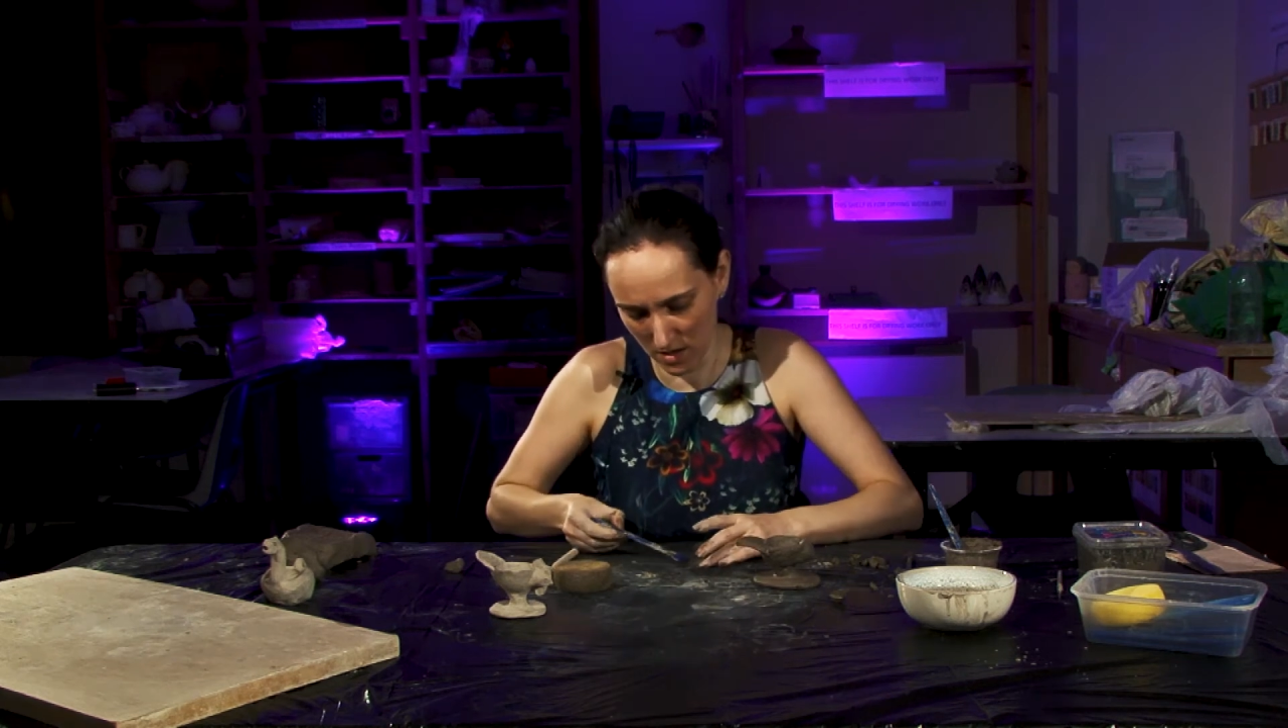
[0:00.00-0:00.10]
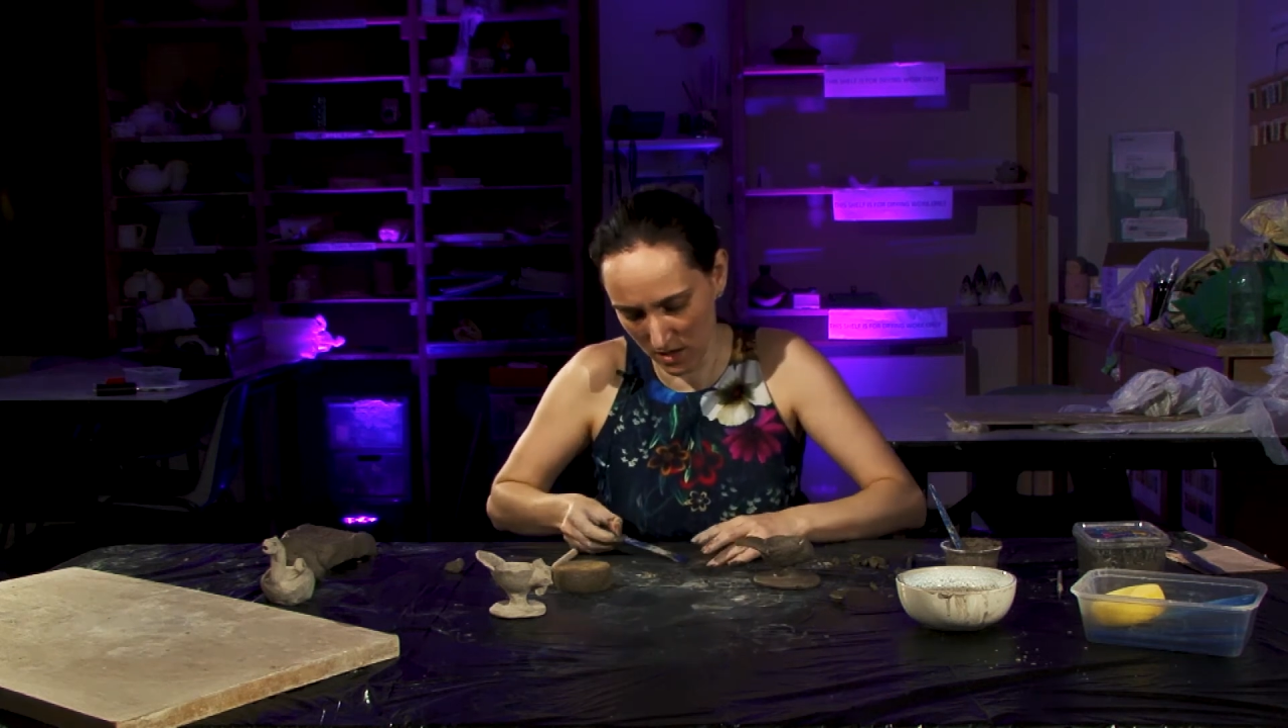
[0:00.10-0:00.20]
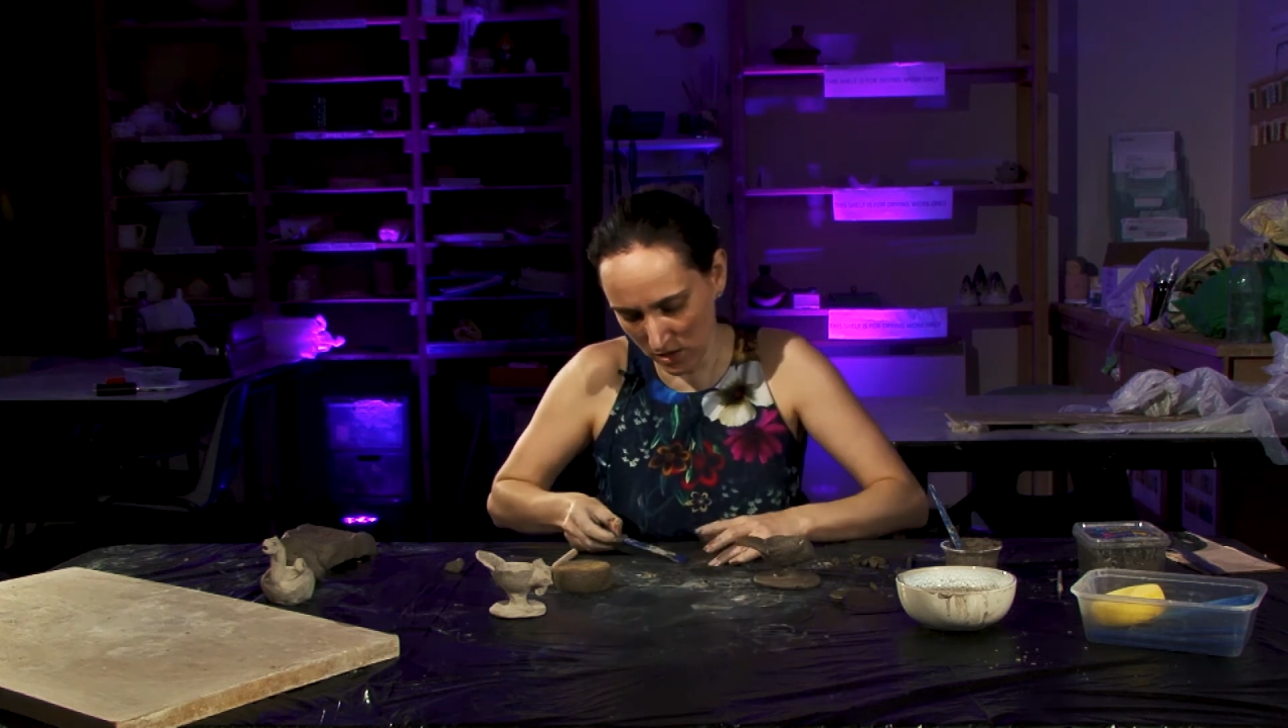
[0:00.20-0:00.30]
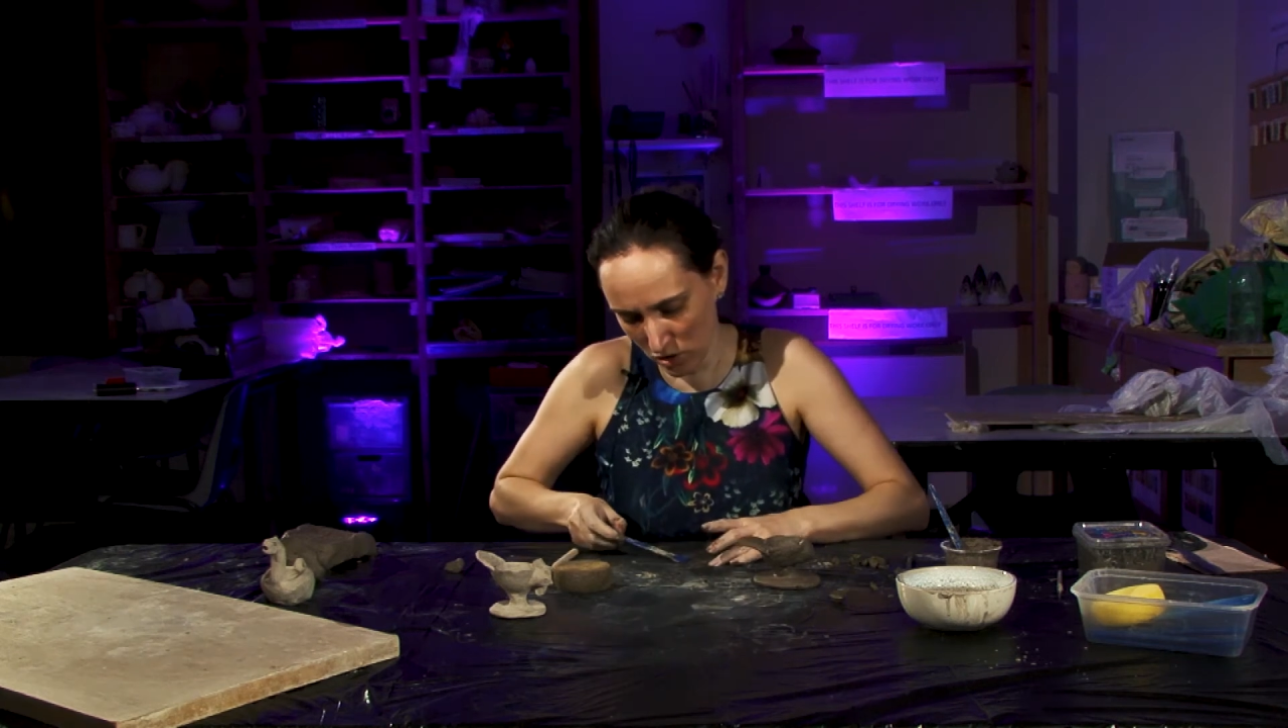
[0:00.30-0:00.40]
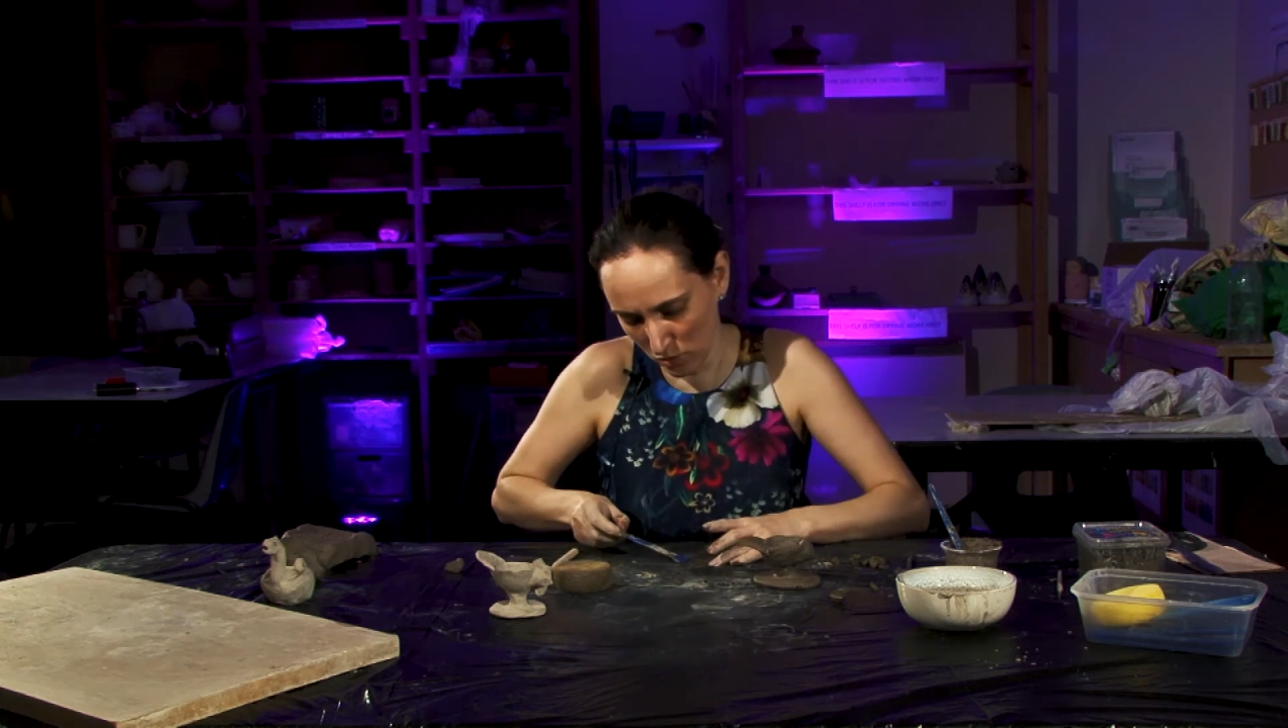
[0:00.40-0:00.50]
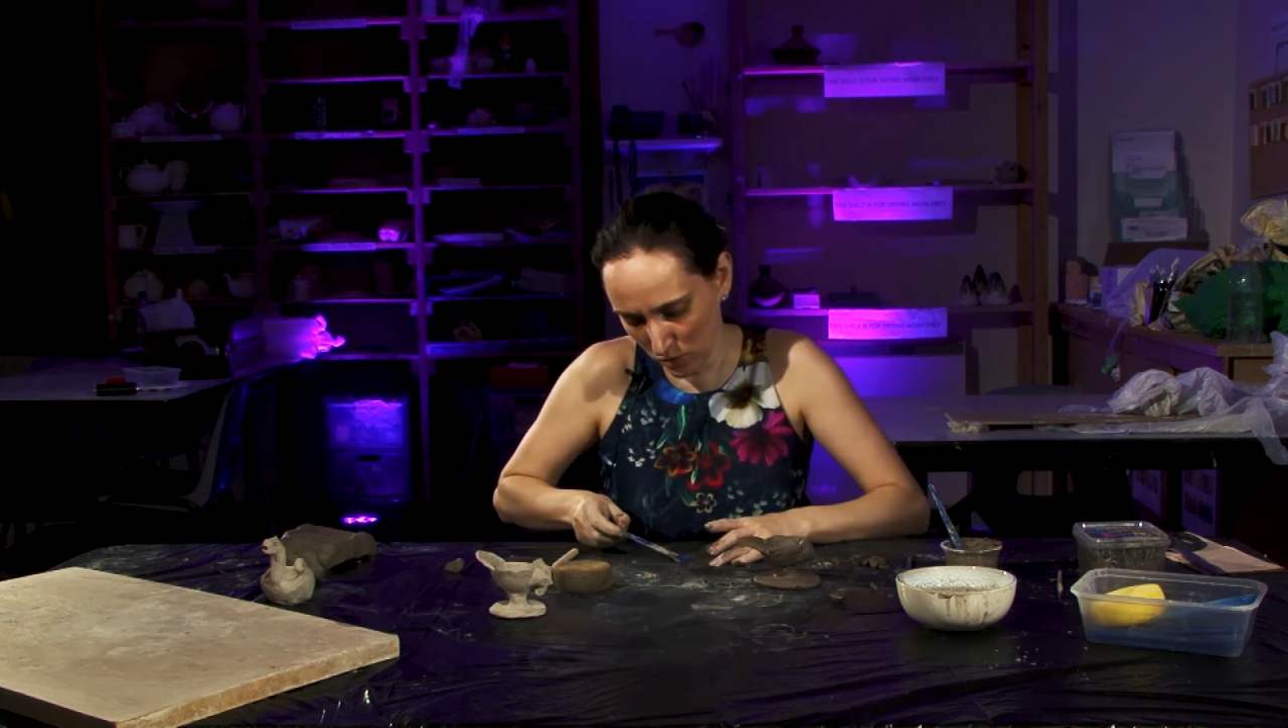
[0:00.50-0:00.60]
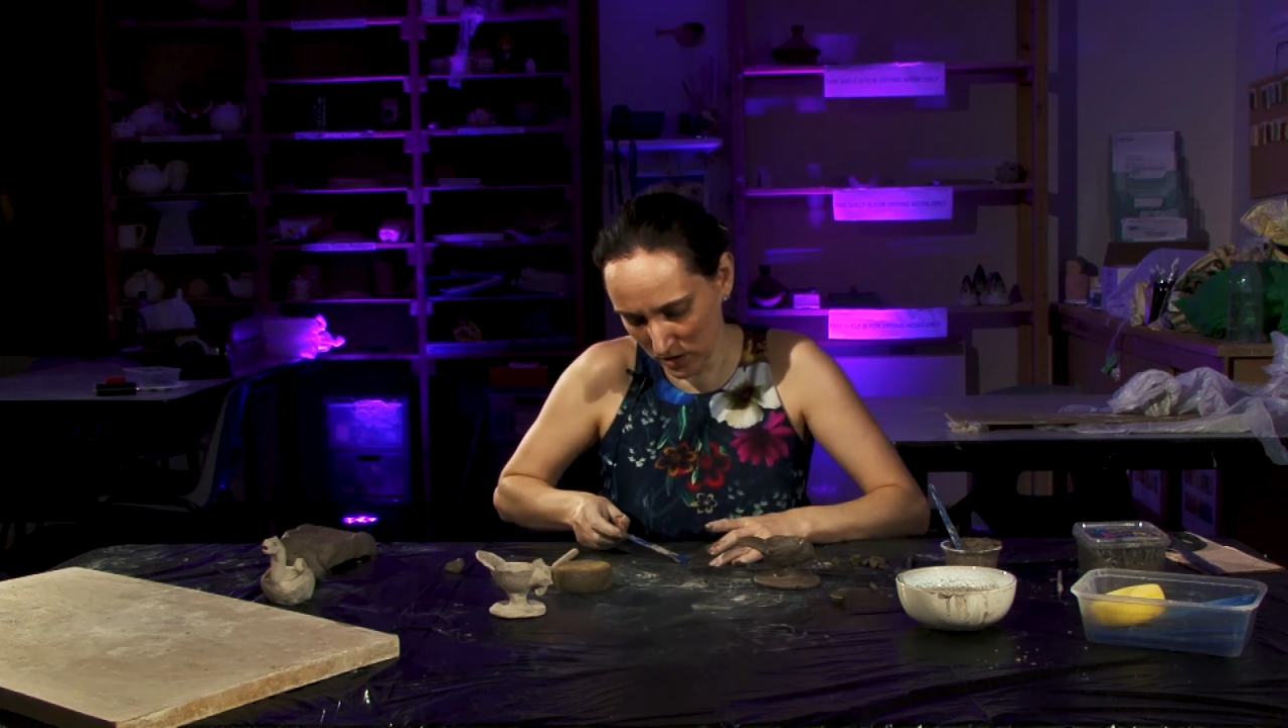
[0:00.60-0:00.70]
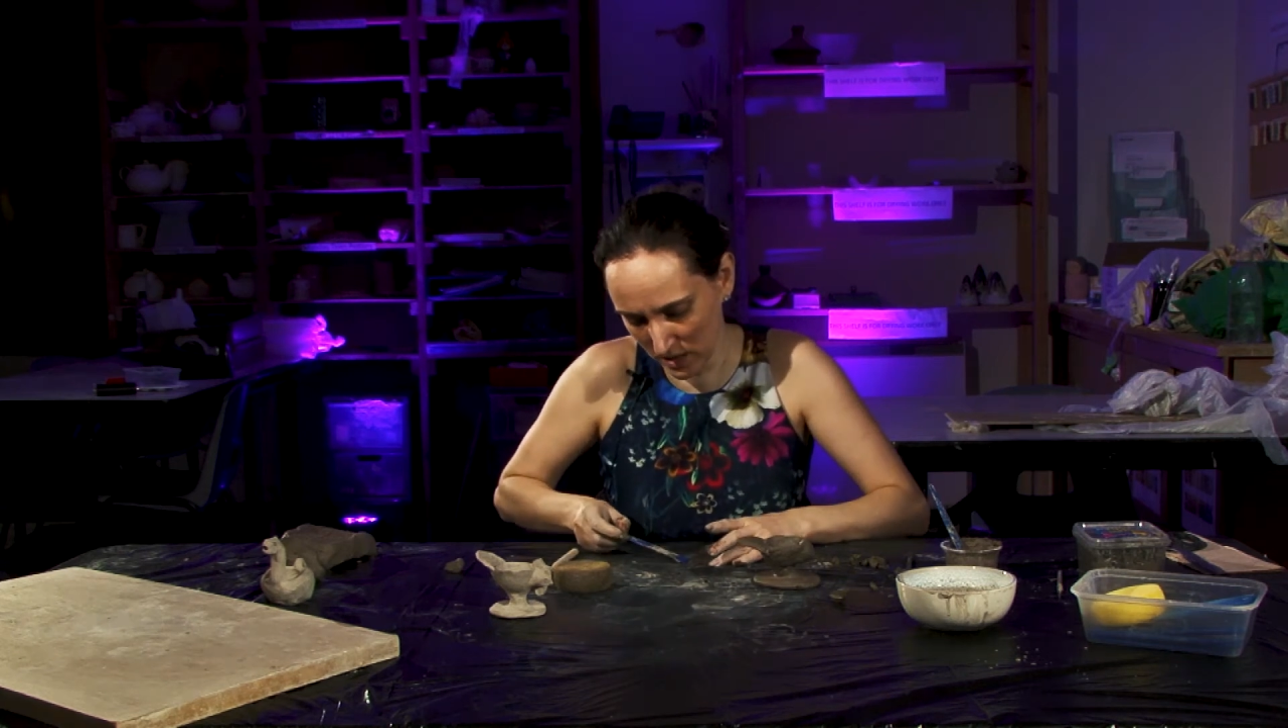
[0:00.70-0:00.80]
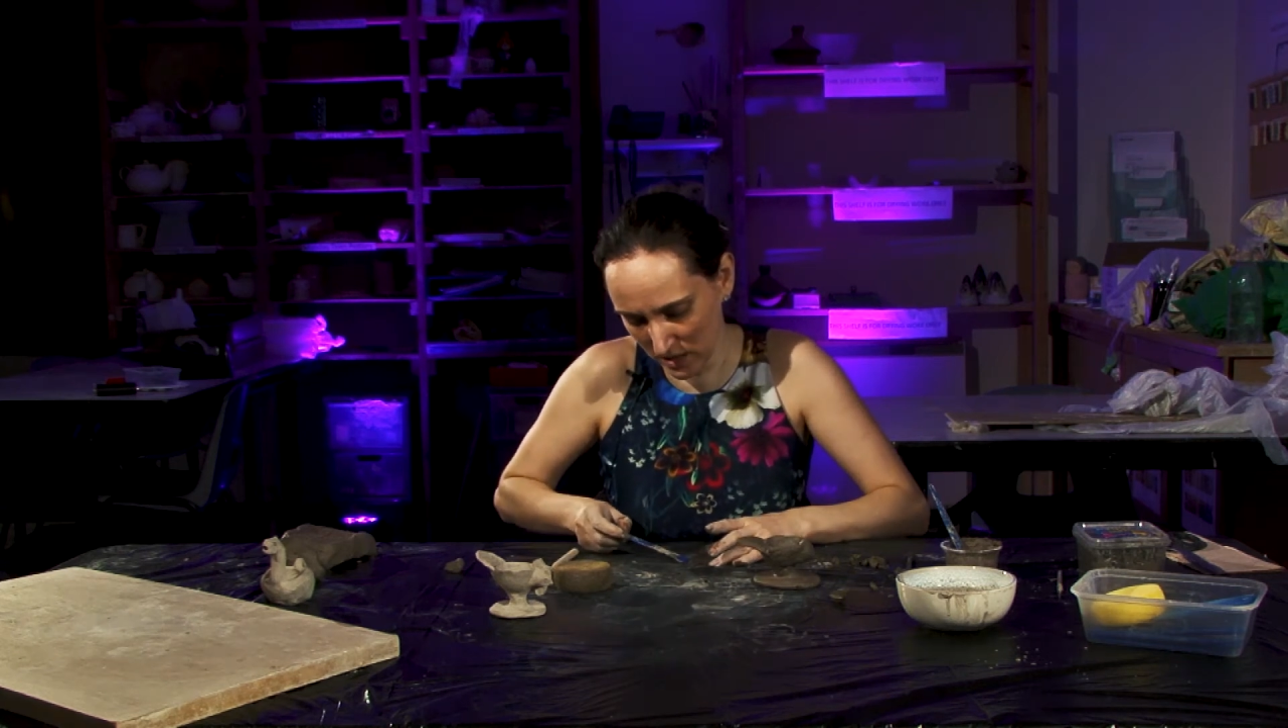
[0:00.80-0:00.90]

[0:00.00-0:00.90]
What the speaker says: and you don't want it to